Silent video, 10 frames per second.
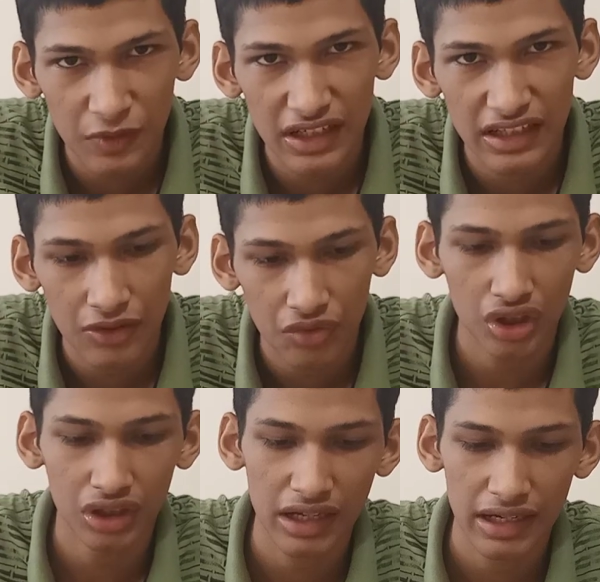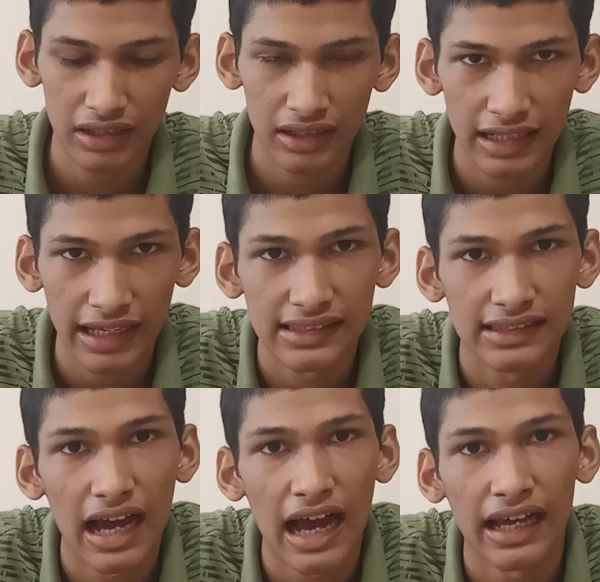in that water and attacks
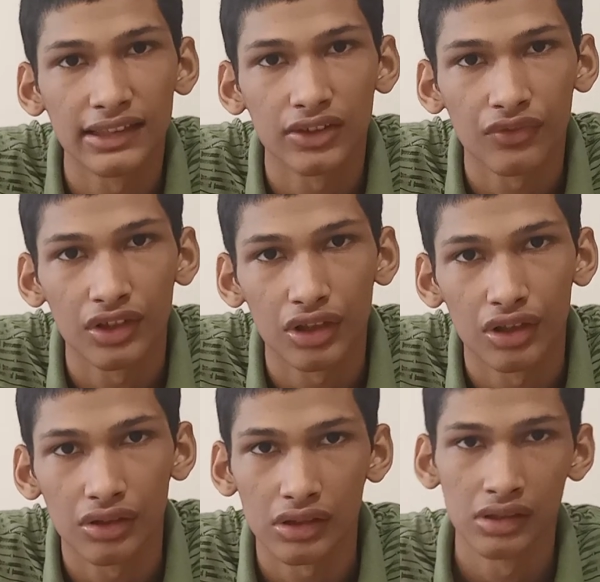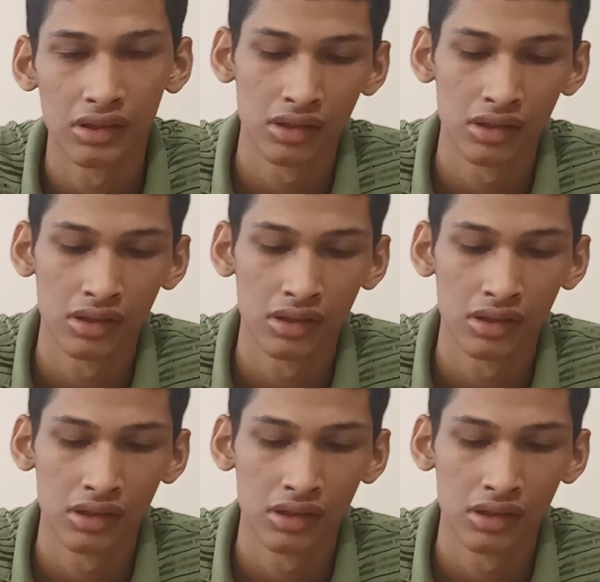the eyes of the turtle.